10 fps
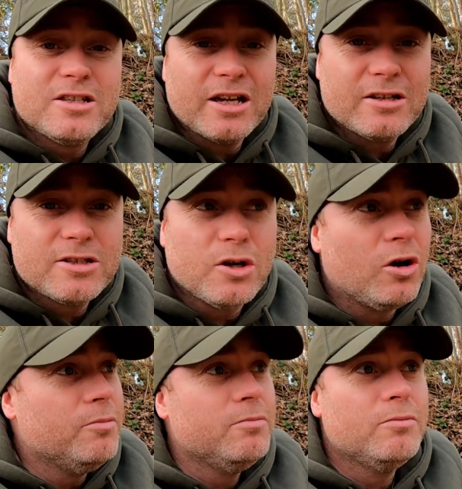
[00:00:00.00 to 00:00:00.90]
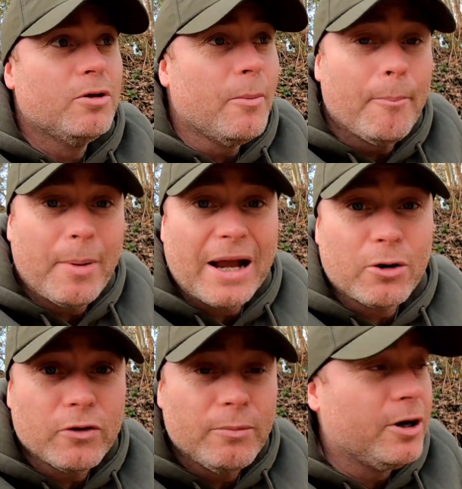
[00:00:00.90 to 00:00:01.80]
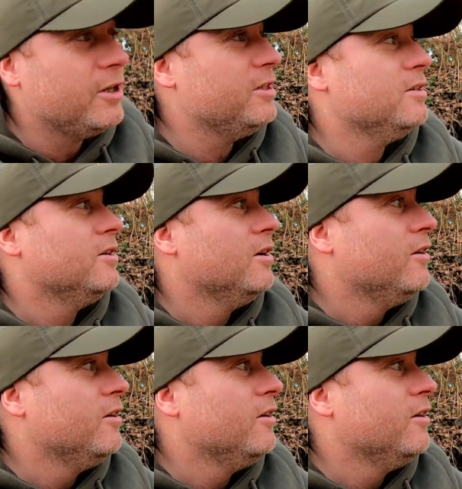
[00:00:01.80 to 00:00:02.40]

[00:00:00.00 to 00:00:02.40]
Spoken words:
Second time, bang on the money.